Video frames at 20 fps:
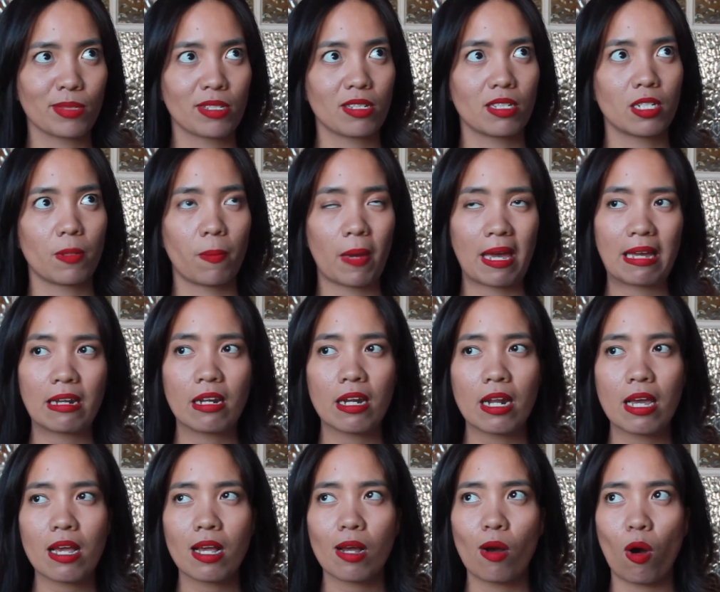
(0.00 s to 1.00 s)

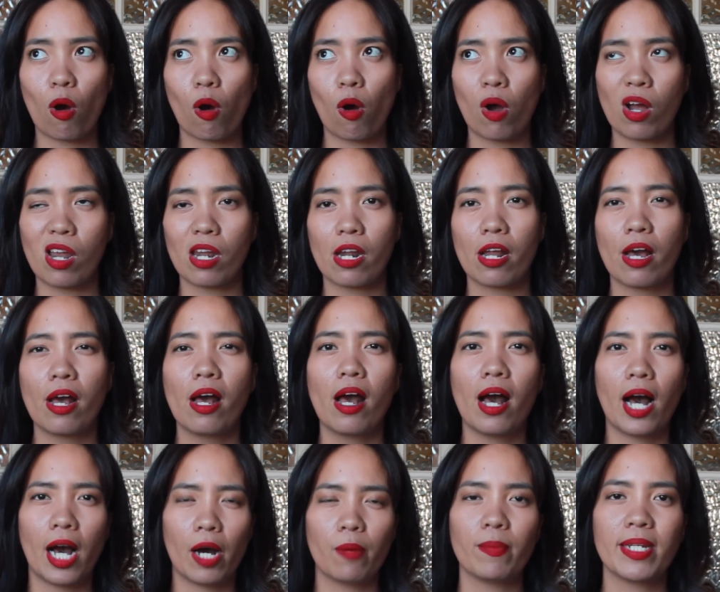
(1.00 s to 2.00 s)
depending on
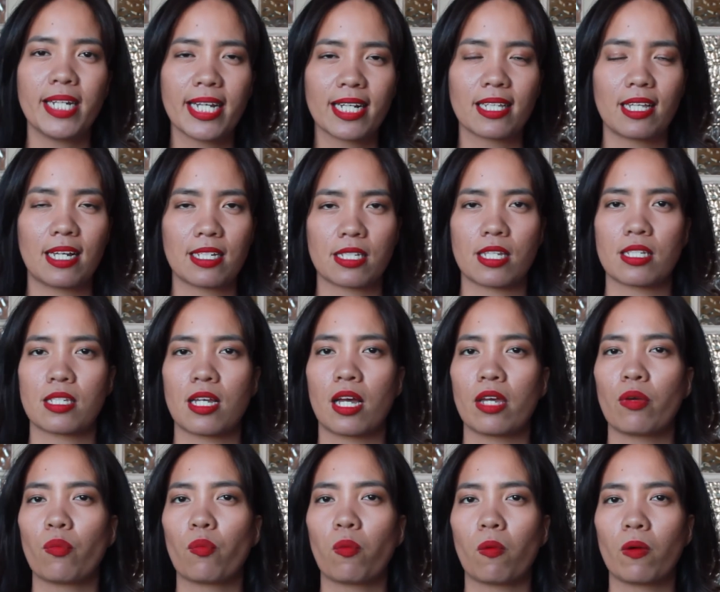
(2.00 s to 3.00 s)
how many classes
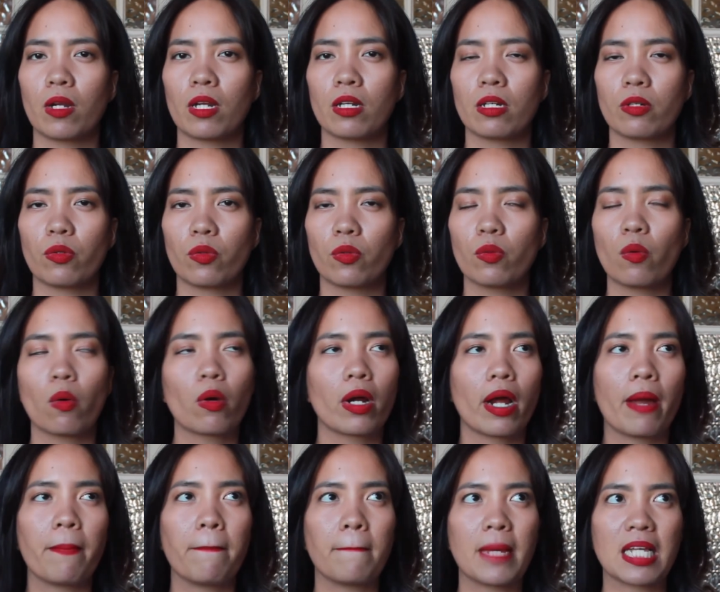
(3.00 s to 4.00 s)
I want to do
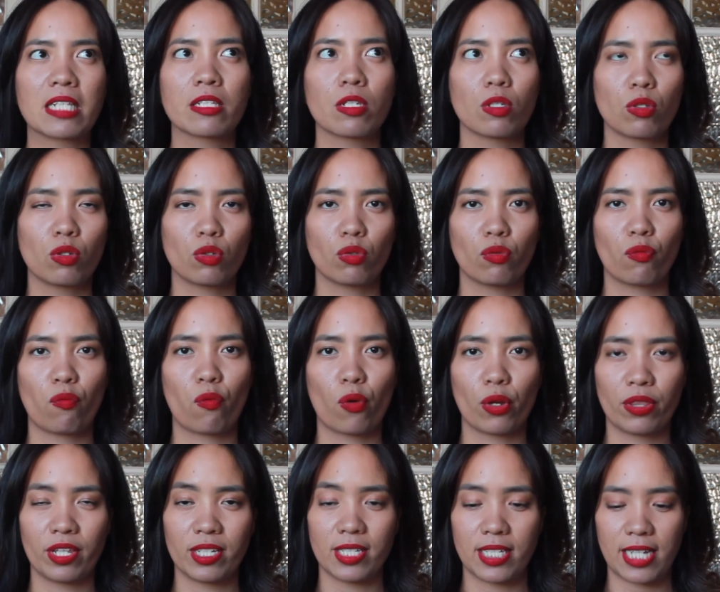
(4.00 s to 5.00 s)
or I'm meant to do
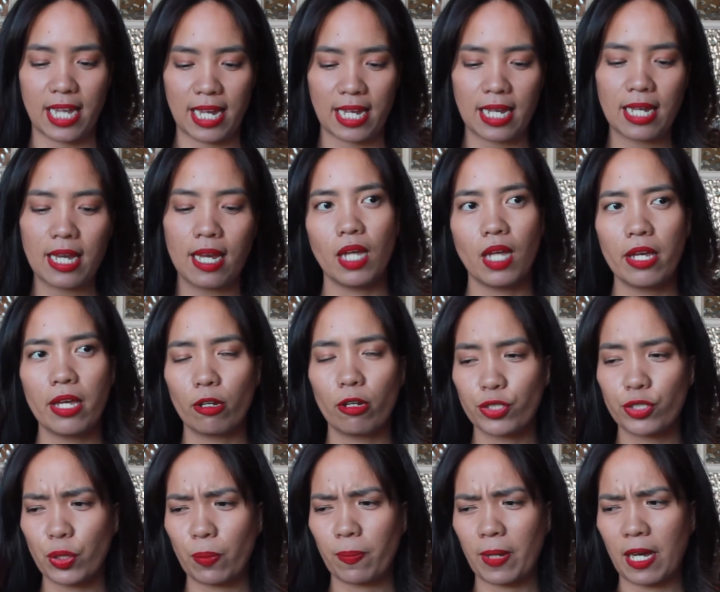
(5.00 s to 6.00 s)
for the day, I
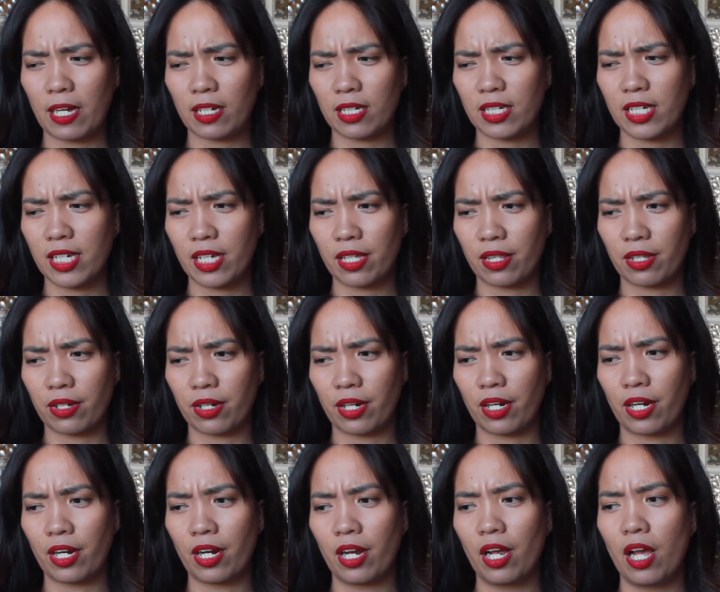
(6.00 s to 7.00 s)
also pack
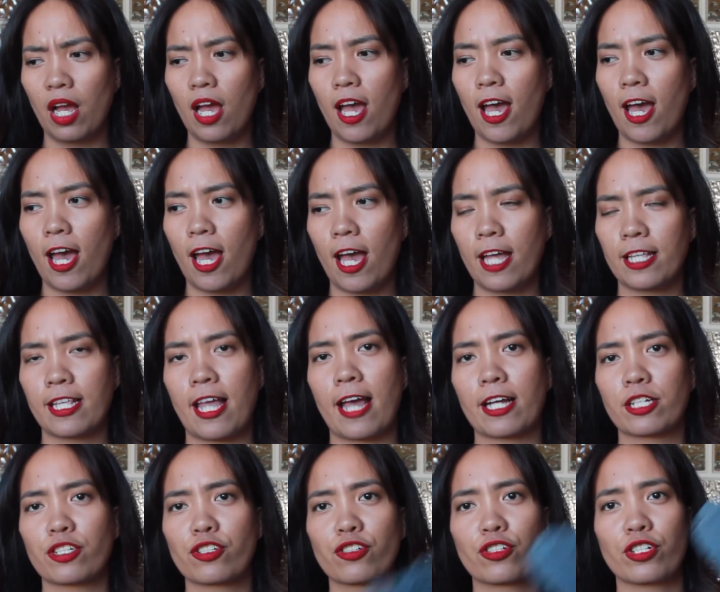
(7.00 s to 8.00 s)
either an
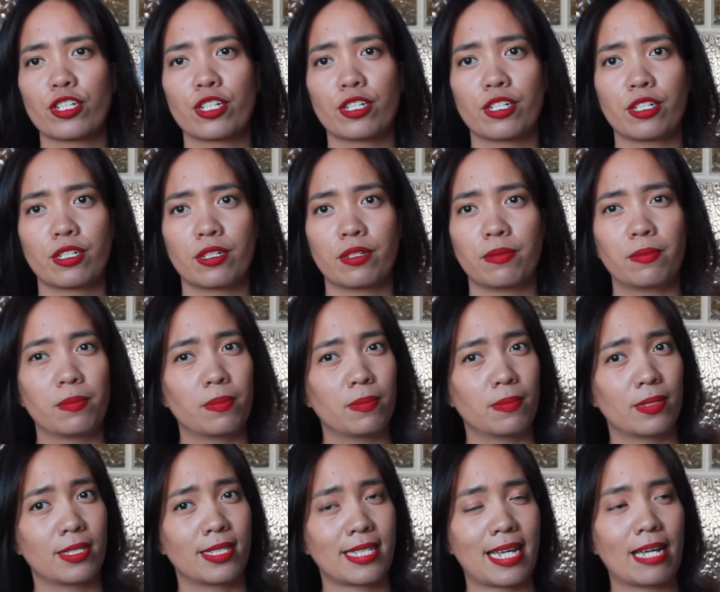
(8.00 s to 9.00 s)
extra
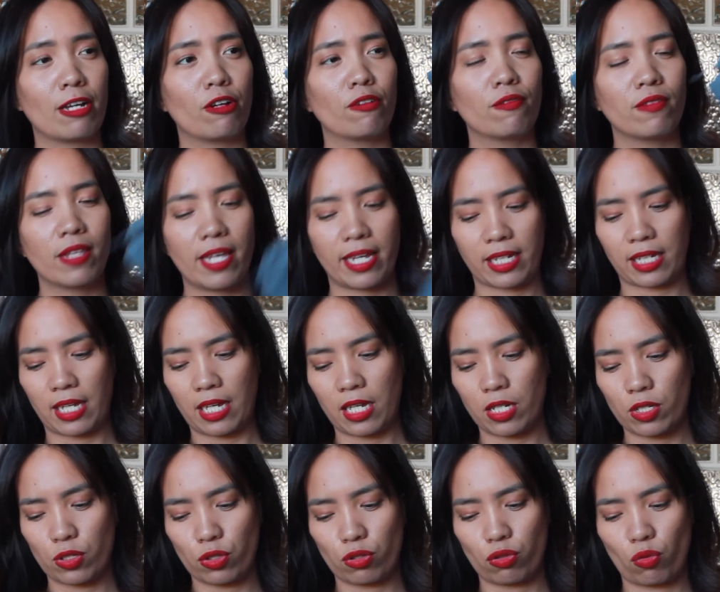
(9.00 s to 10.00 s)
set of
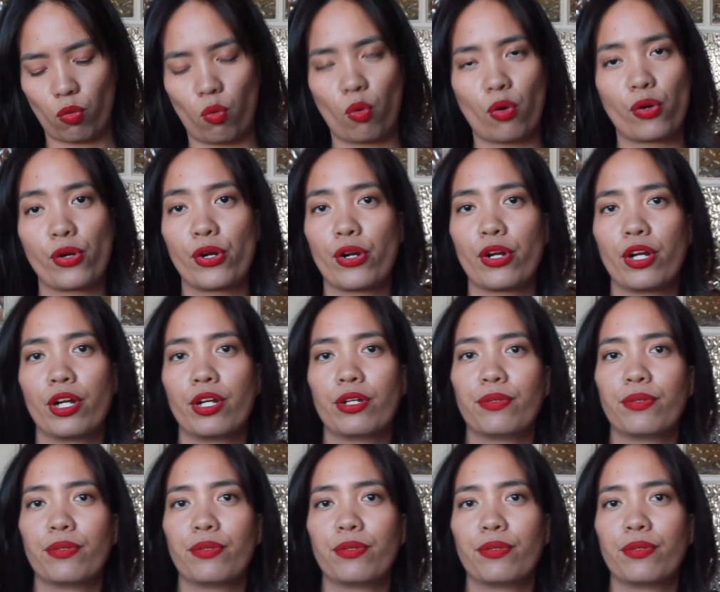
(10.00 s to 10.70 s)
leggings or